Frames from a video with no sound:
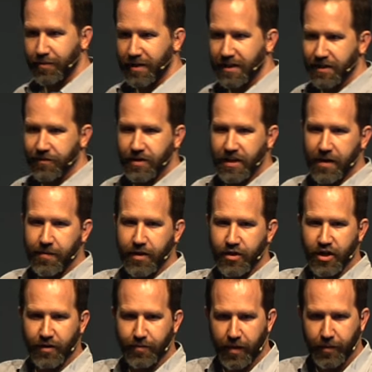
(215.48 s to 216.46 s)
That means every time I
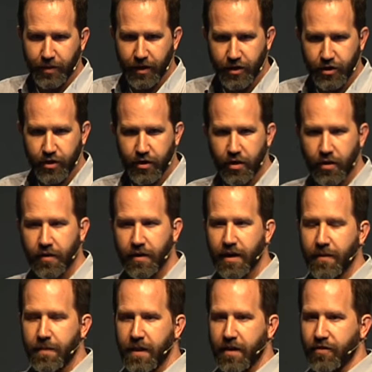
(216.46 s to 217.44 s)
checked my blood sugar,
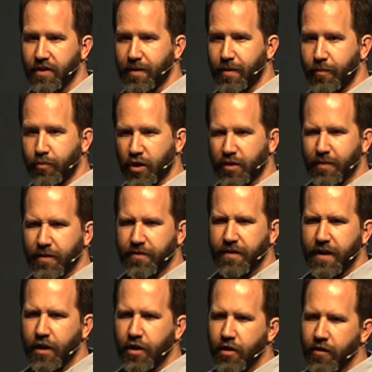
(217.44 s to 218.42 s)
every time I pricked my
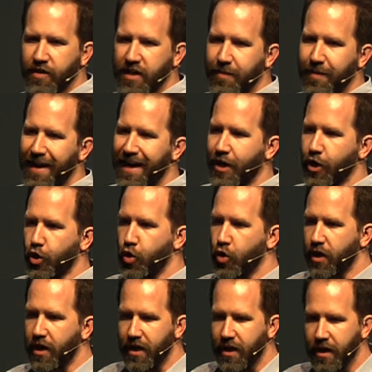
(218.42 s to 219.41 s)
finger, every time I ate a
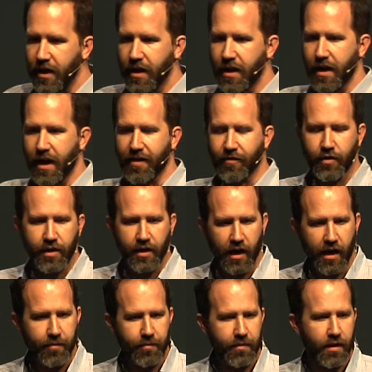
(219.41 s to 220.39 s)
cookie, every
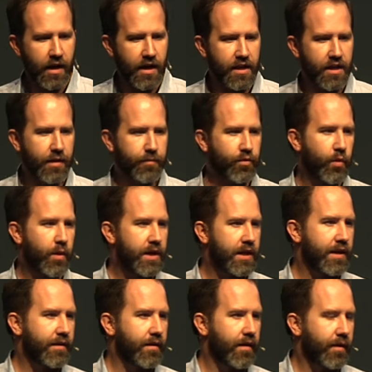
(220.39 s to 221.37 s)
time. I ended up
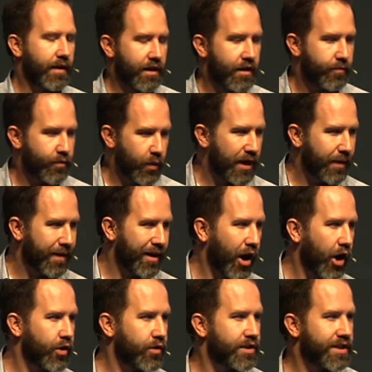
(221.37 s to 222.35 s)
tweeting about
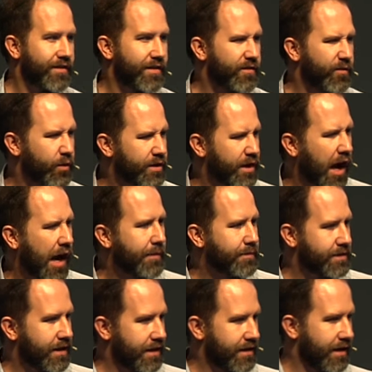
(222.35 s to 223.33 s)
174
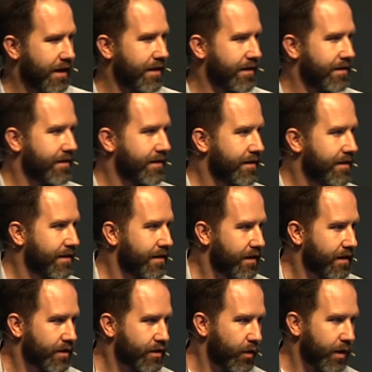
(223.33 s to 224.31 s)
times that day.
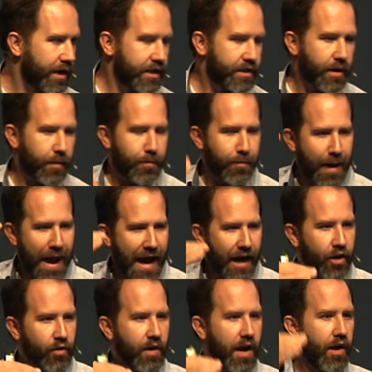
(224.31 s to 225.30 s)
So it is a
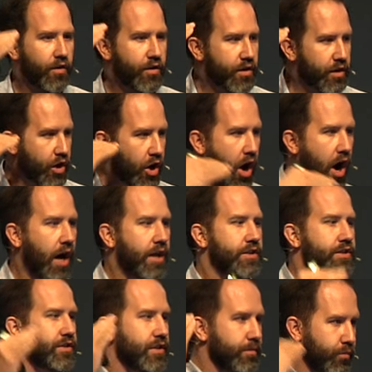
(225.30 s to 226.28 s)
background
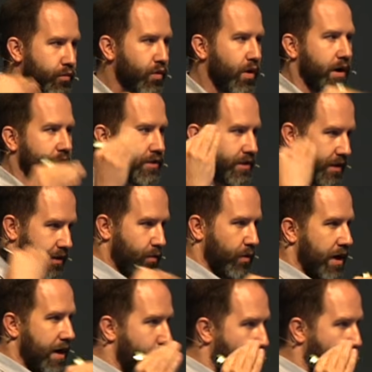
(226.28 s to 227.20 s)
constant process where I